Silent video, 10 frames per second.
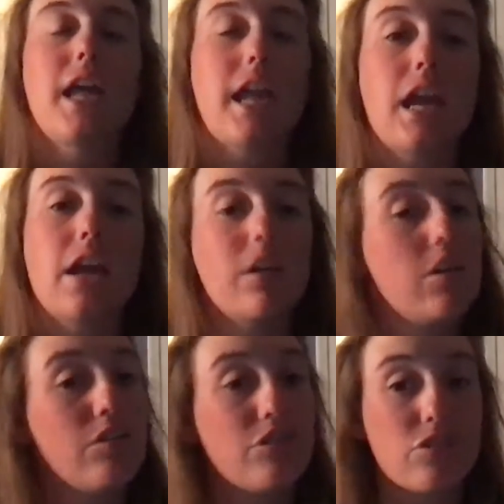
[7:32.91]
and a
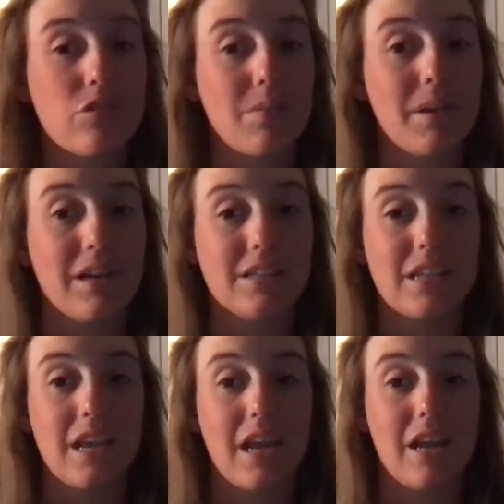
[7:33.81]
huge storm hits
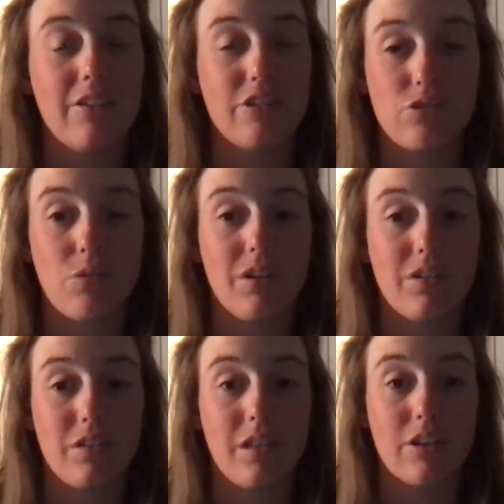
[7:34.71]
and
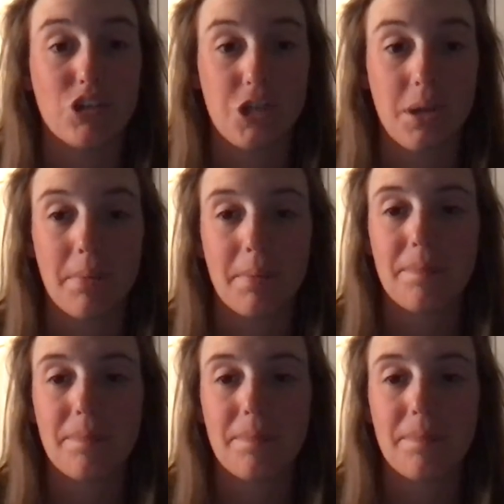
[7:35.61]
destroys their ship.